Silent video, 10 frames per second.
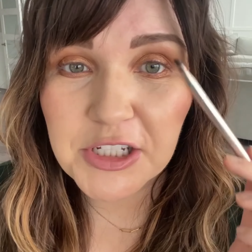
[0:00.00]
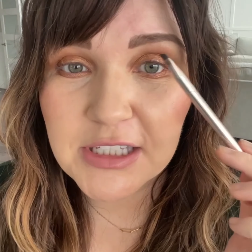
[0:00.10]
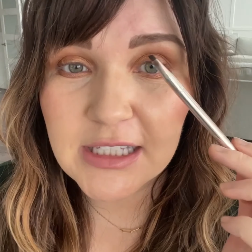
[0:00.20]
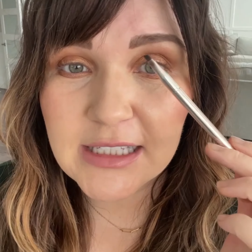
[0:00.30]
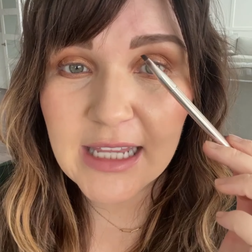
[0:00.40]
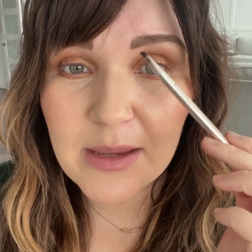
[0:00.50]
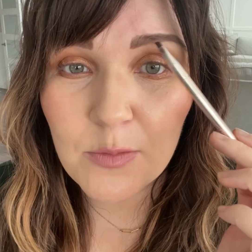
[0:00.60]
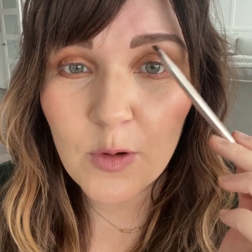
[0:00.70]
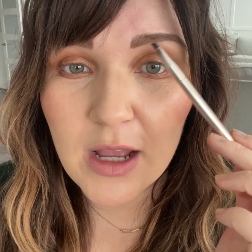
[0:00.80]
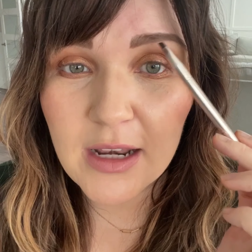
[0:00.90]
It's the
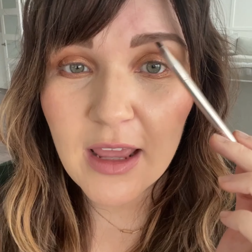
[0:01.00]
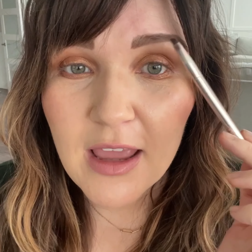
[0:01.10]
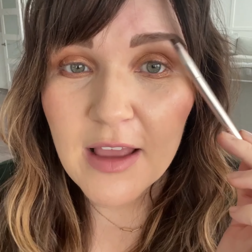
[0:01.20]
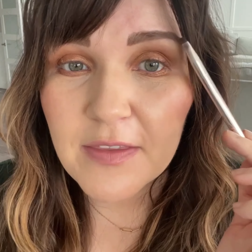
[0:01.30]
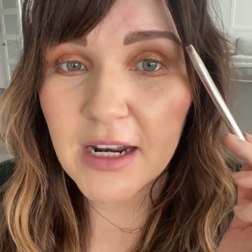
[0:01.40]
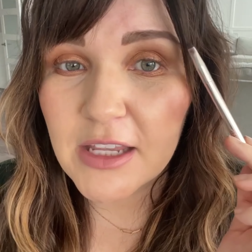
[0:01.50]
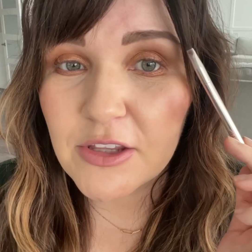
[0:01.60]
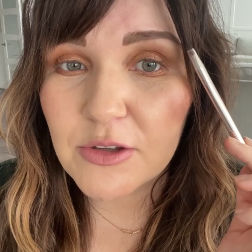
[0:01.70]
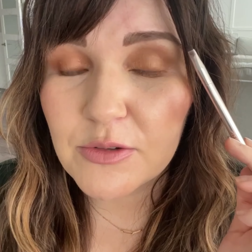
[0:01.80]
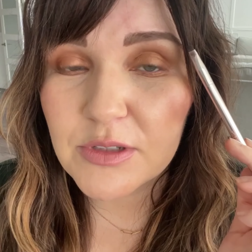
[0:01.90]
same one that I
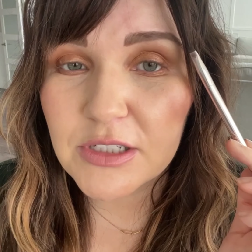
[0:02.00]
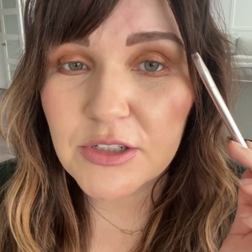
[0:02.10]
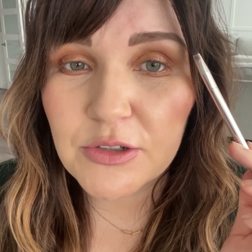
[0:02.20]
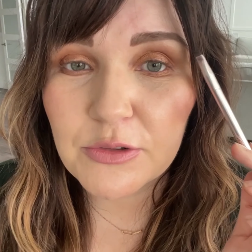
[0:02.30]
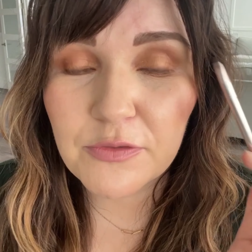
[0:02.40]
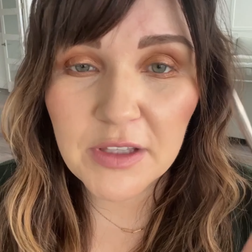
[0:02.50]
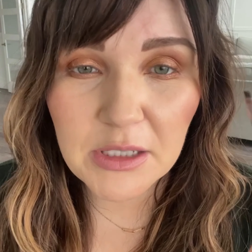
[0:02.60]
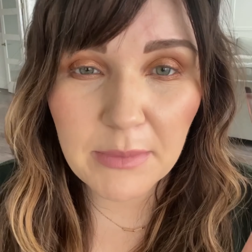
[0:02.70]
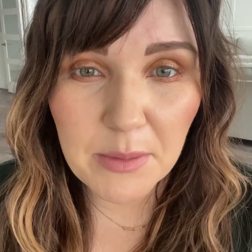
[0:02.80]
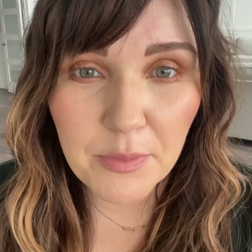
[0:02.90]
used to fill
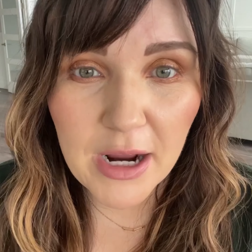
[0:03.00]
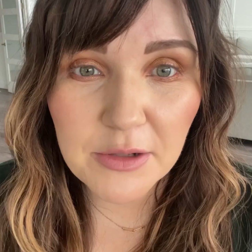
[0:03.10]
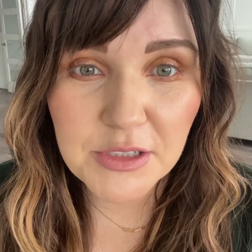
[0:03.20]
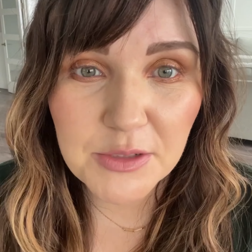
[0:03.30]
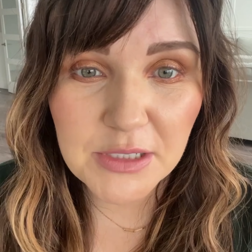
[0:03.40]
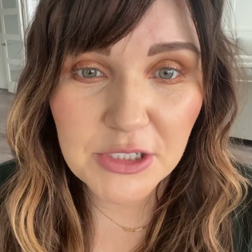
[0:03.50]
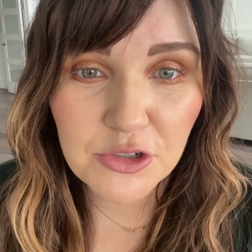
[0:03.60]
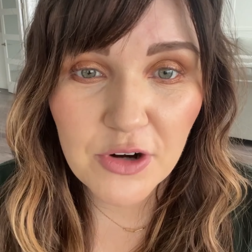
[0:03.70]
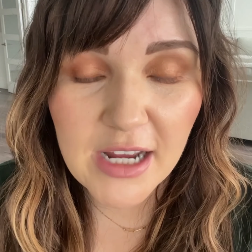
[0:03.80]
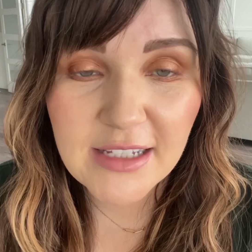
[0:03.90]
in my brows using
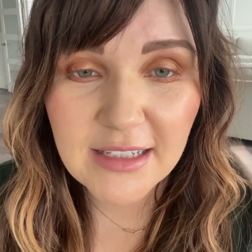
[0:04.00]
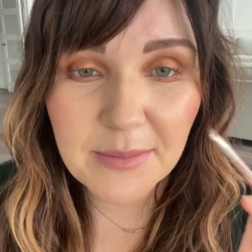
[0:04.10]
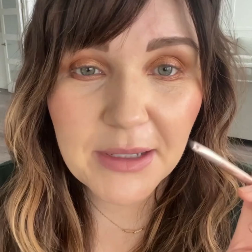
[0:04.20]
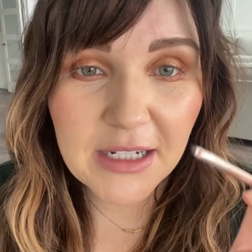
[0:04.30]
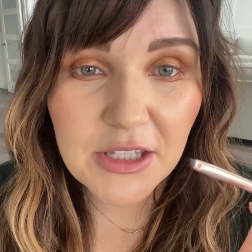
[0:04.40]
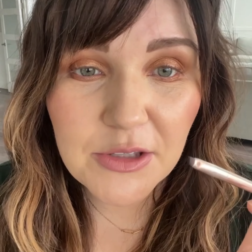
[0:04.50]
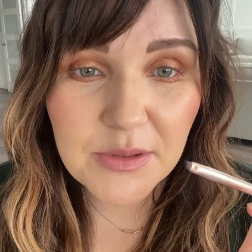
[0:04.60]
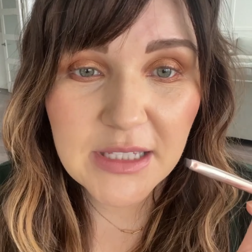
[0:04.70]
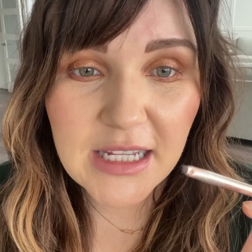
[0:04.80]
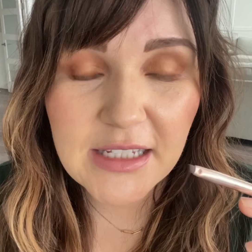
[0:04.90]
Trust. I'm gonna
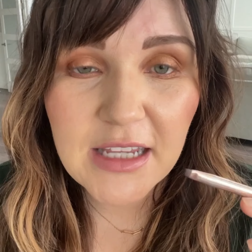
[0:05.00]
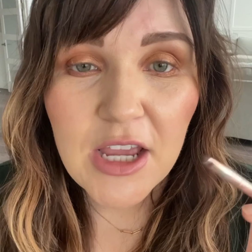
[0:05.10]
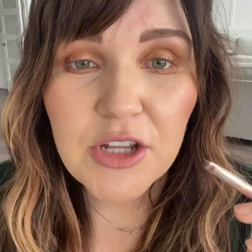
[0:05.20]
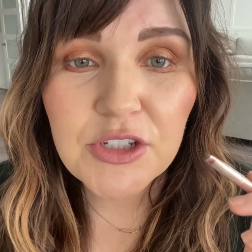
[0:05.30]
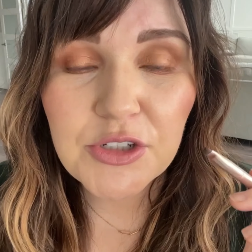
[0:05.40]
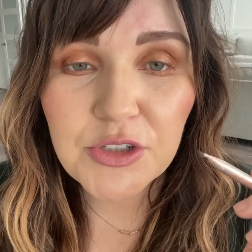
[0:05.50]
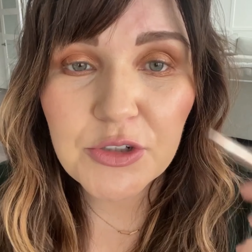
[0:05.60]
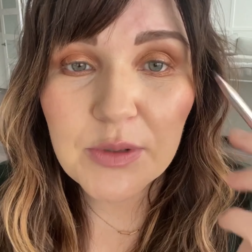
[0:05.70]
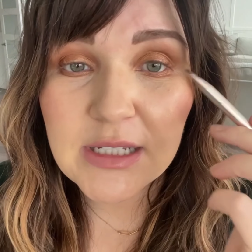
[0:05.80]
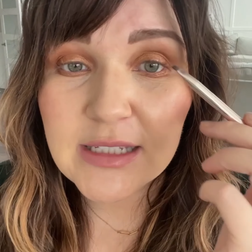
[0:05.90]
use this to
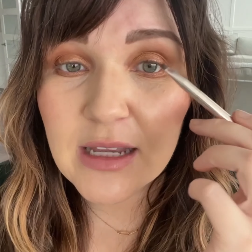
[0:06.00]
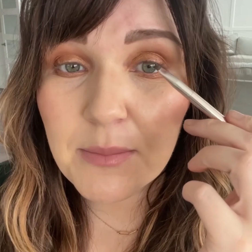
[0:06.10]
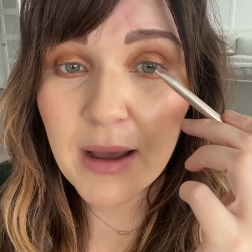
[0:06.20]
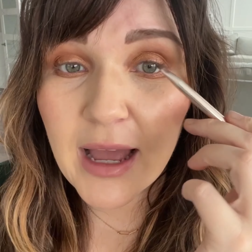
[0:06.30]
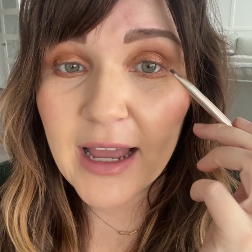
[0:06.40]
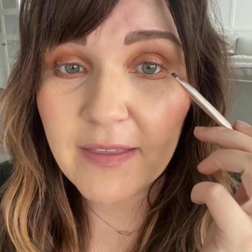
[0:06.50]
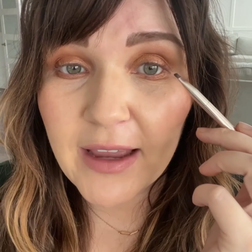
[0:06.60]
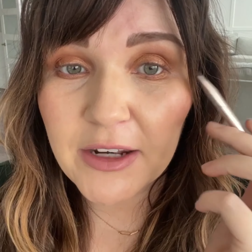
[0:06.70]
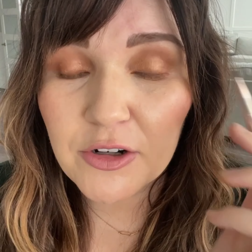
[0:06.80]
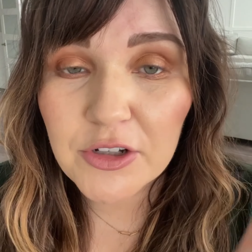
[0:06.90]
do some
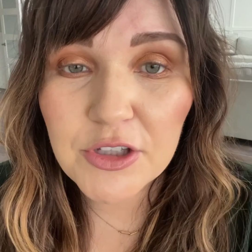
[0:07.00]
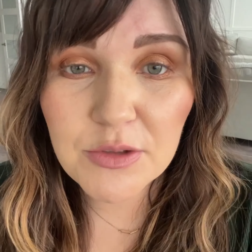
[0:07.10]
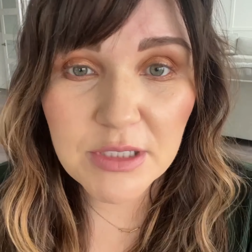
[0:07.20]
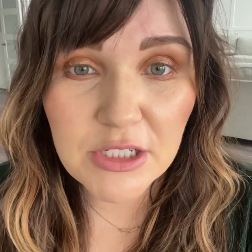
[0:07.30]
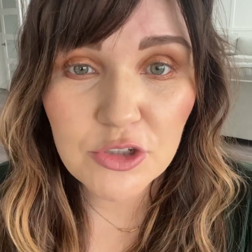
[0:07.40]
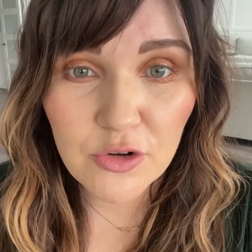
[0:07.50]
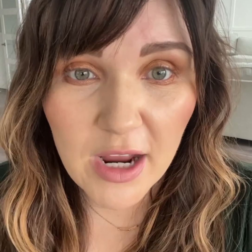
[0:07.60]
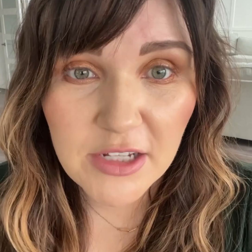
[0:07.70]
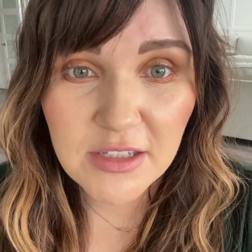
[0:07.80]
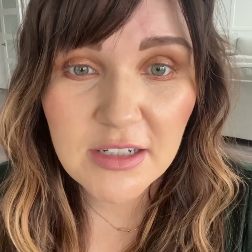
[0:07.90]
eyeliner using
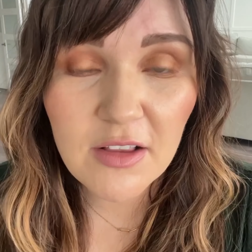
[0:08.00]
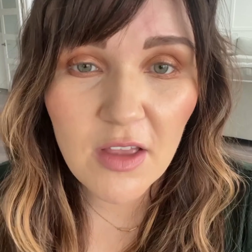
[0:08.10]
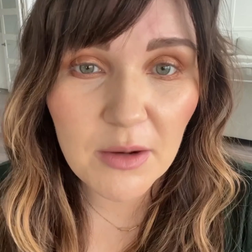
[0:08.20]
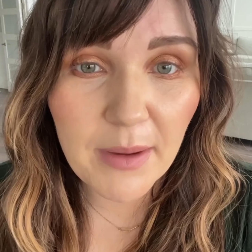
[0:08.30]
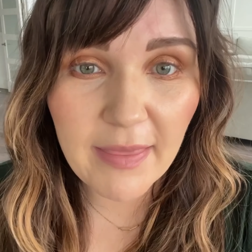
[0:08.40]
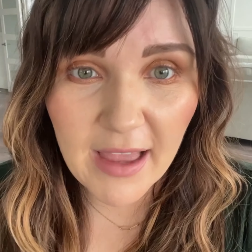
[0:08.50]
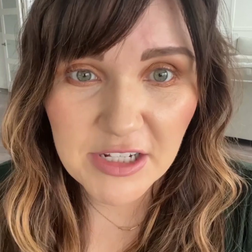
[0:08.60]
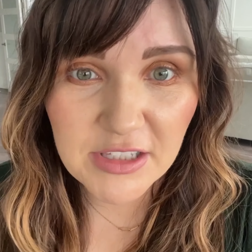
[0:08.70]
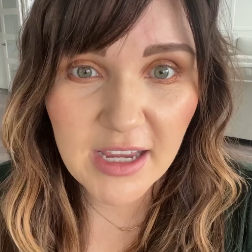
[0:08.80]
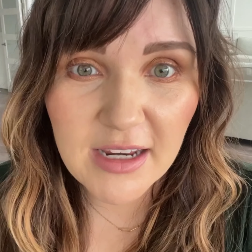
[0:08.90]
Trust along my
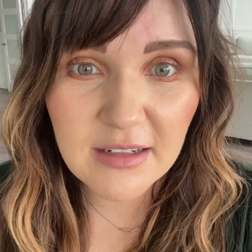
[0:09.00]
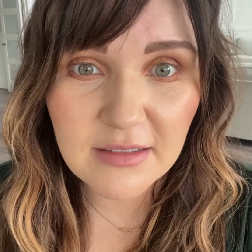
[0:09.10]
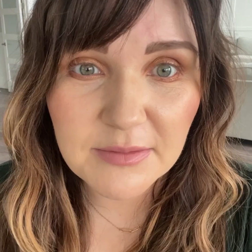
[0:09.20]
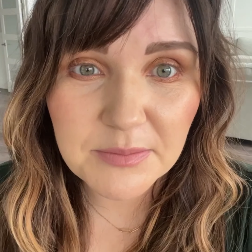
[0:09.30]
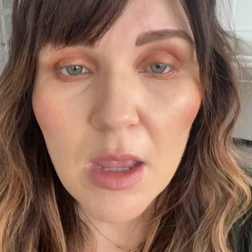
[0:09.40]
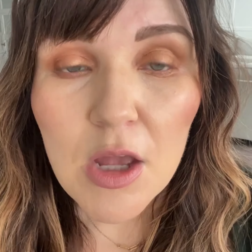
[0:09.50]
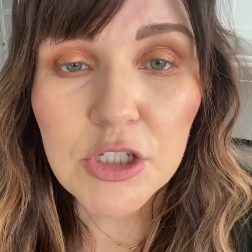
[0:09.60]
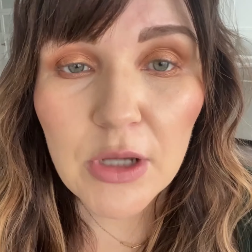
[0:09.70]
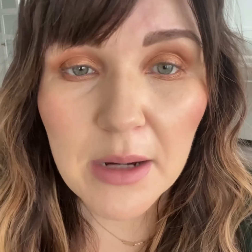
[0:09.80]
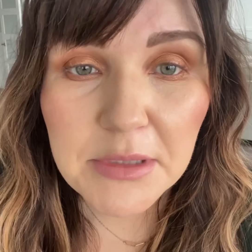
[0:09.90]
lash line.
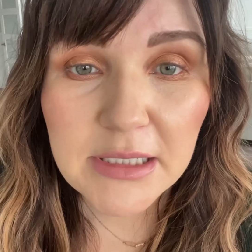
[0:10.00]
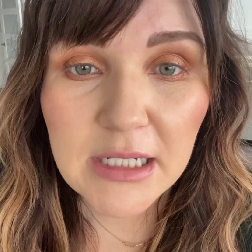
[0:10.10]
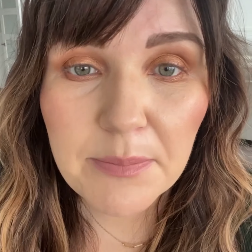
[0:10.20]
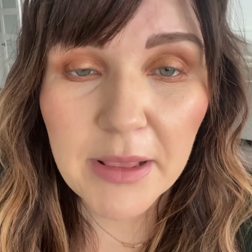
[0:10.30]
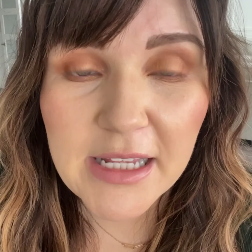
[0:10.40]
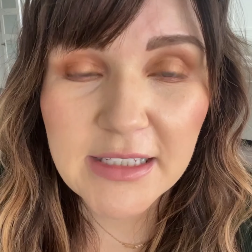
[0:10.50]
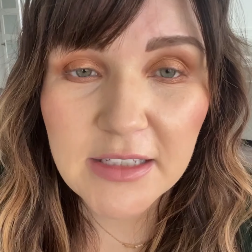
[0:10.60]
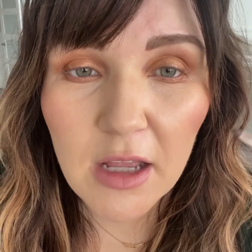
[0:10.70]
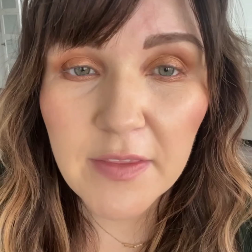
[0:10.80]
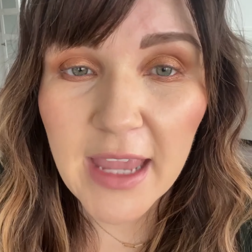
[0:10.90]
So I'm just gonna place this
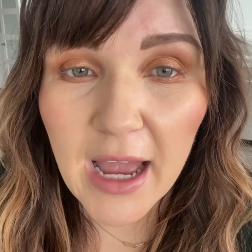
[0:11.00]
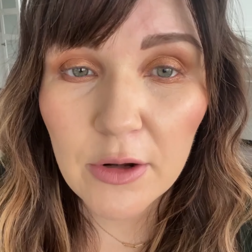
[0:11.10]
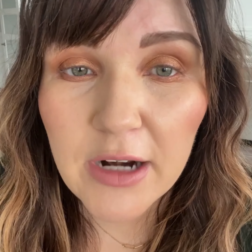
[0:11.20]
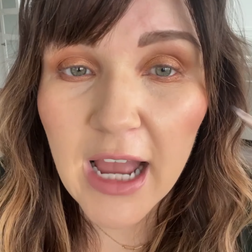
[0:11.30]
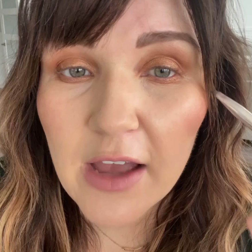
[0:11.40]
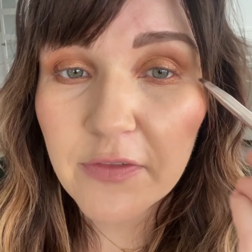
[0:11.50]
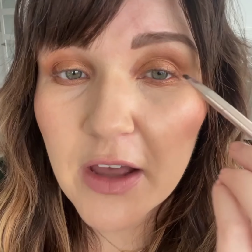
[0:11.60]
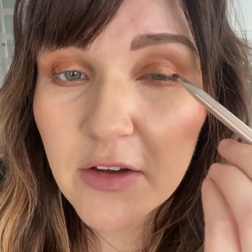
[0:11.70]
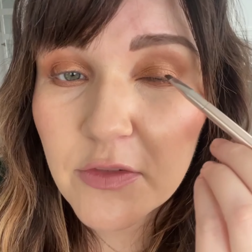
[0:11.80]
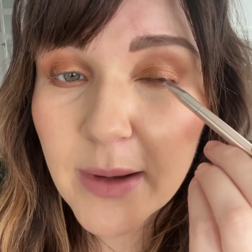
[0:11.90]
on the outer half
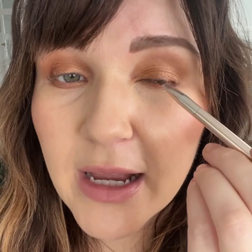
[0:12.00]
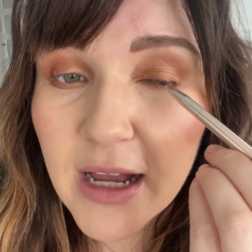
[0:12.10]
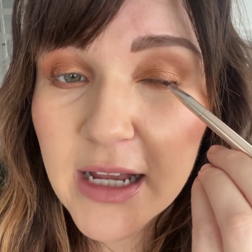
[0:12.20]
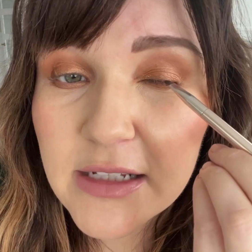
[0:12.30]
of my eye.